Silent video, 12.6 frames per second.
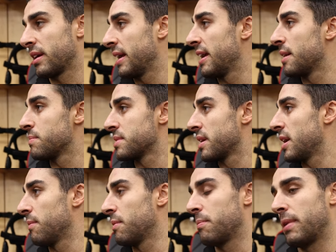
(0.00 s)
in games and
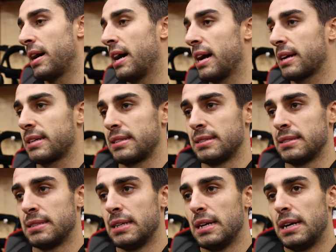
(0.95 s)
coming back, and